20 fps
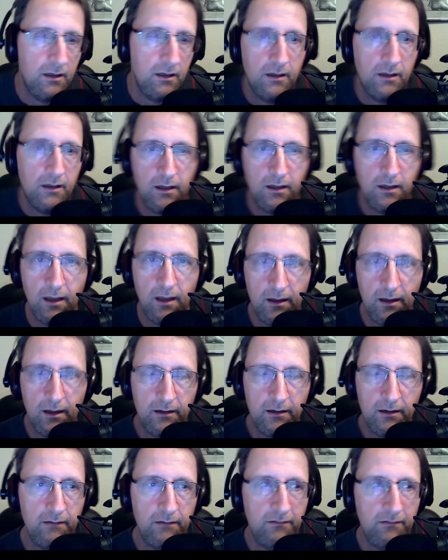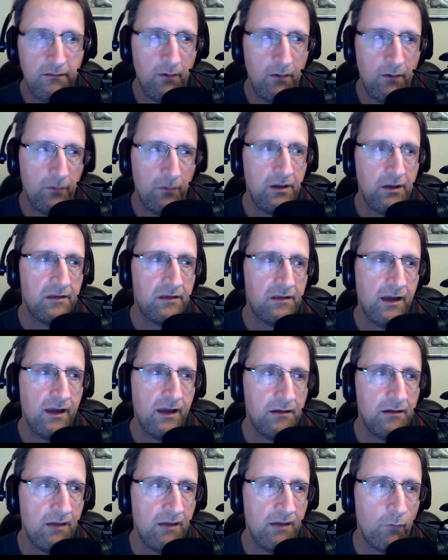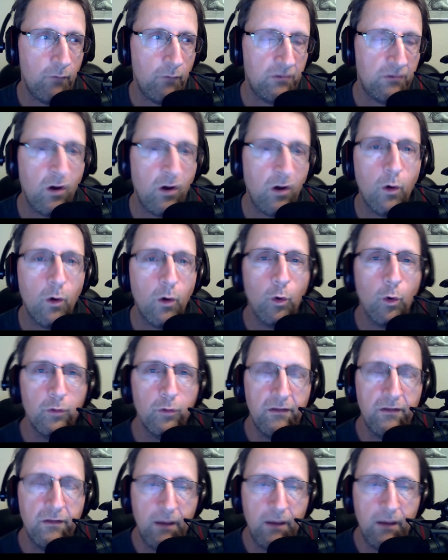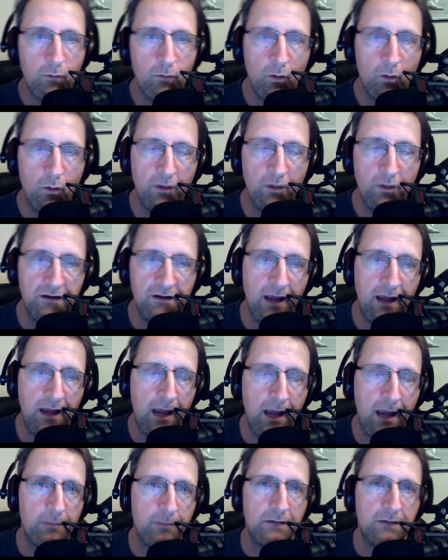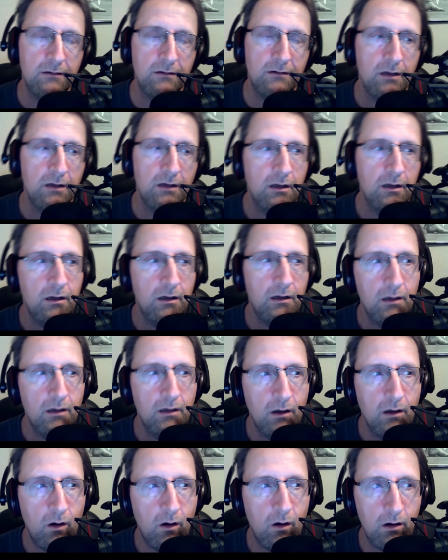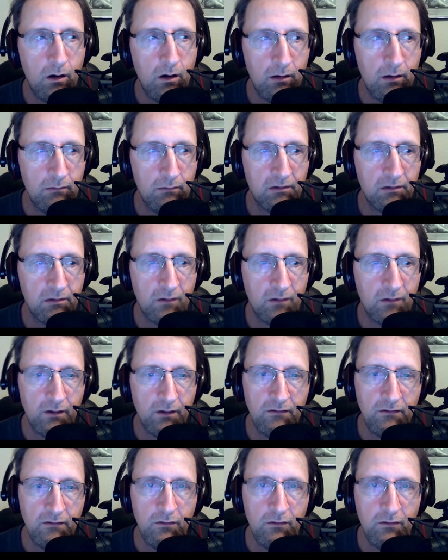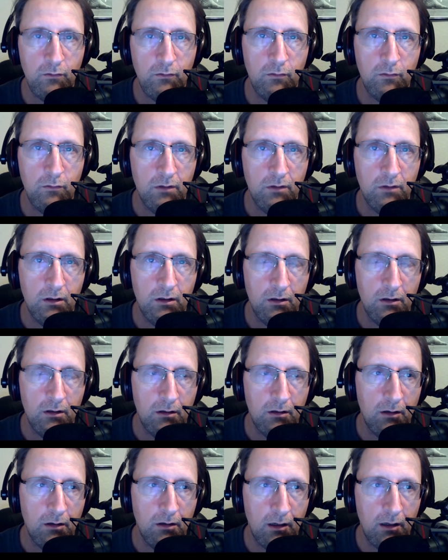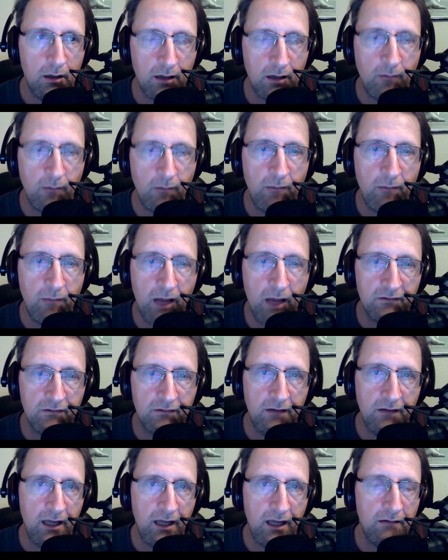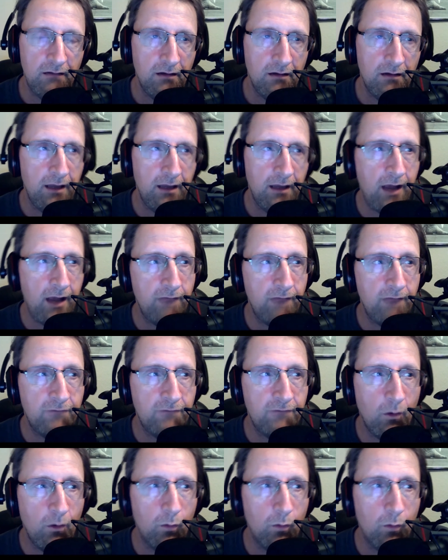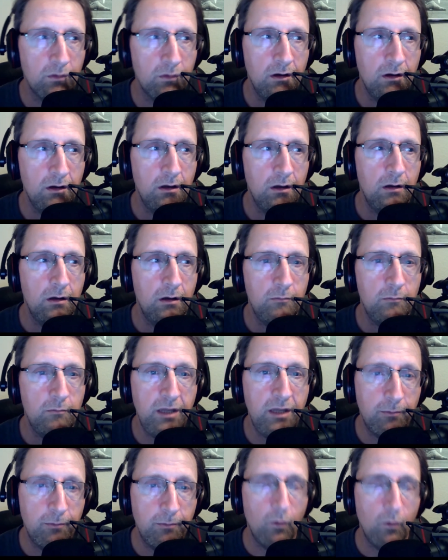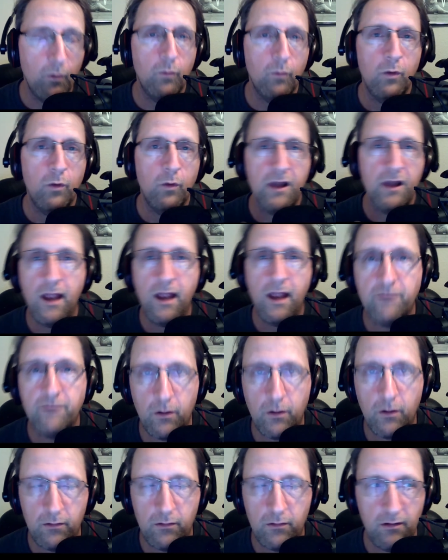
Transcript: These things that were told that were going to happen are starting to come about today. And I've told people what I've heard